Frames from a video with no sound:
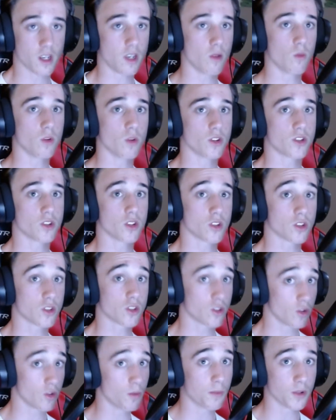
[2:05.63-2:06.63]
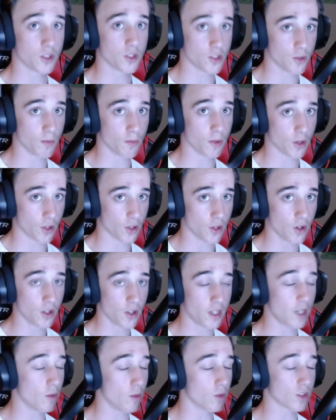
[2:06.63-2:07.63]
It was super, super
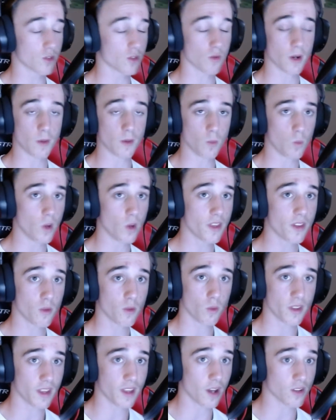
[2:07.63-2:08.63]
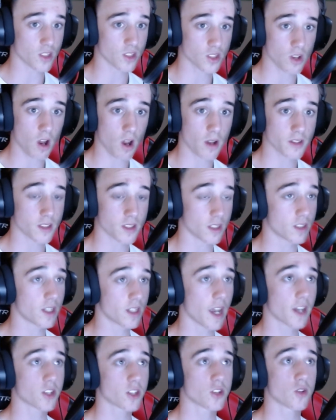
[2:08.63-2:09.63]
good. It was great with and without sauce. The
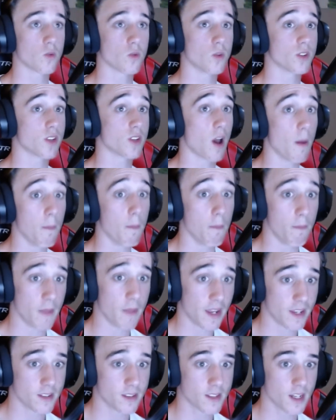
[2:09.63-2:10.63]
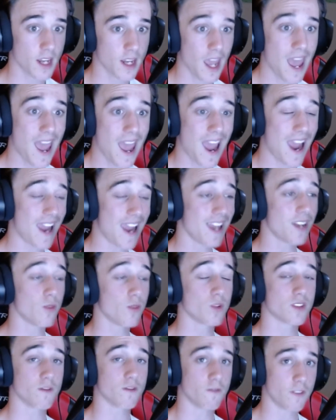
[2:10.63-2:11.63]
texture was amazing, and it
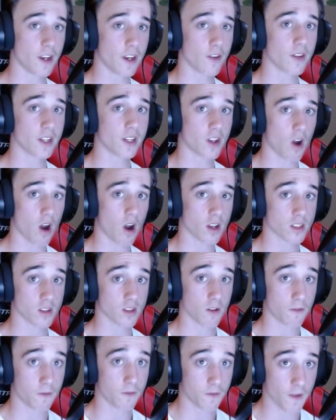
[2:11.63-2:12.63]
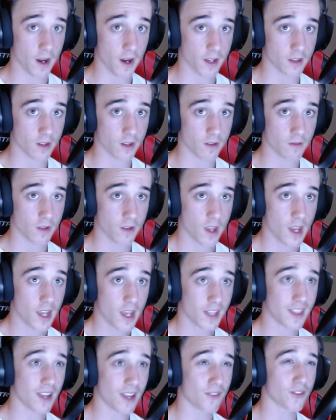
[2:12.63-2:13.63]
was very cost effective.
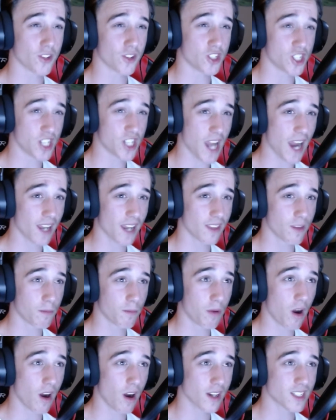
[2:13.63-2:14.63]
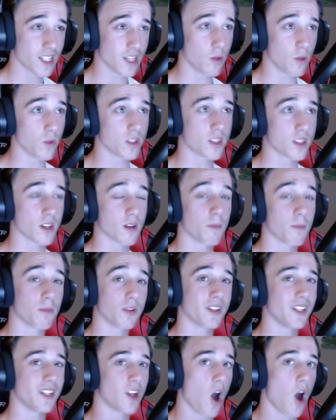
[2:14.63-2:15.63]
Now for Jack in the Box, it was the
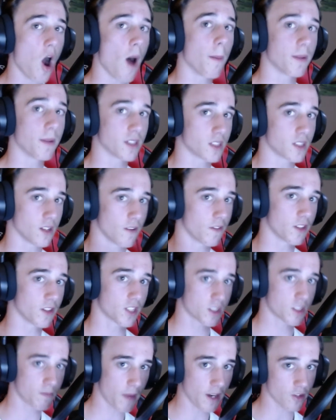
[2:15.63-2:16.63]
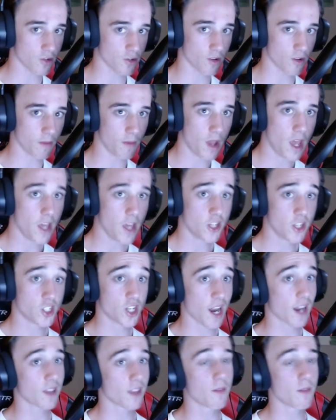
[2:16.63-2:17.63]
complete opposite of the spectrum.
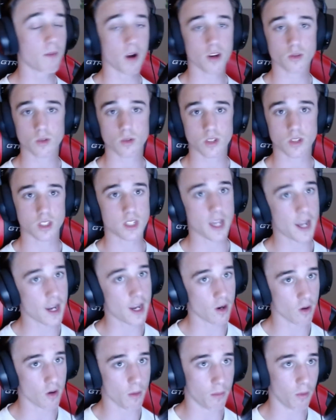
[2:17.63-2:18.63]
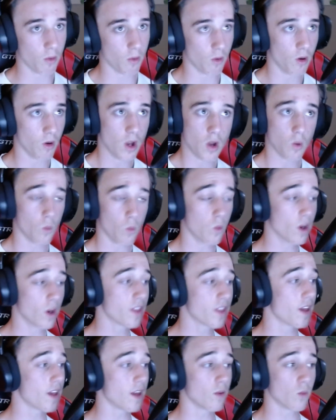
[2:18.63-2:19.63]
Jack in the Box was terrible
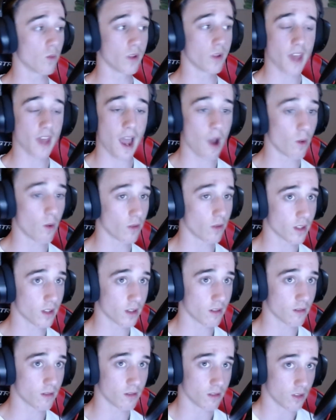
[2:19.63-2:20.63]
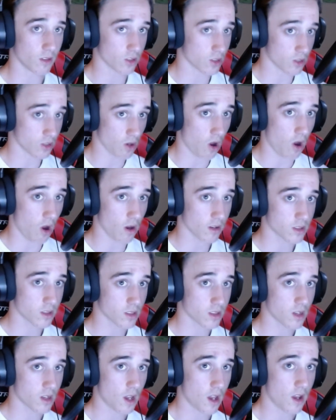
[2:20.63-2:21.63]
with and without the
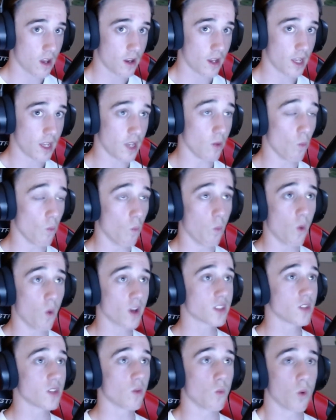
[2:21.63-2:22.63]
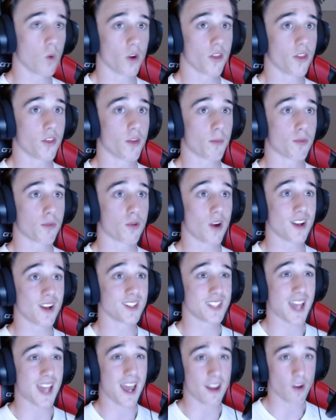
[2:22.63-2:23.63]
sauce. It wasn't worth the
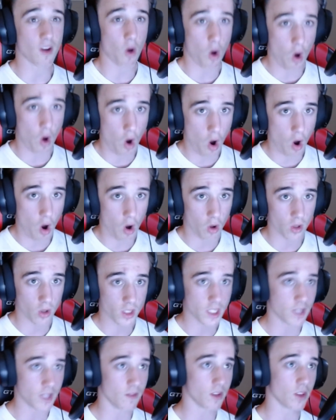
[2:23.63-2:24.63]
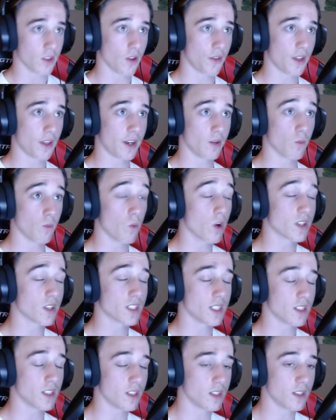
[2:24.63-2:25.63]
price at all, even though that it
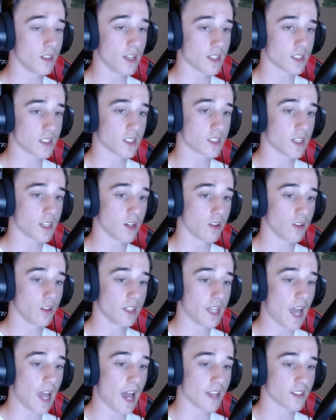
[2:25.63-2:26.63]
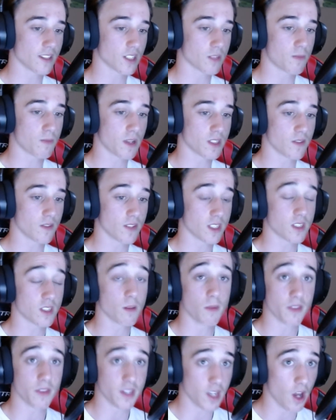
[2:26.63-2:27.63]
wasn't necessarily as expensive as
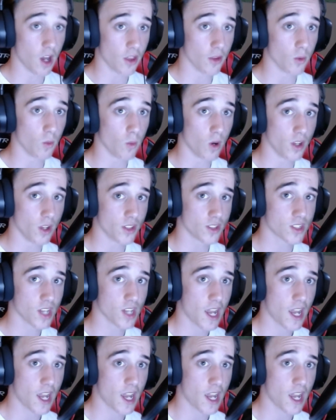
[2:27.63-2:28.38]
some of the other ones.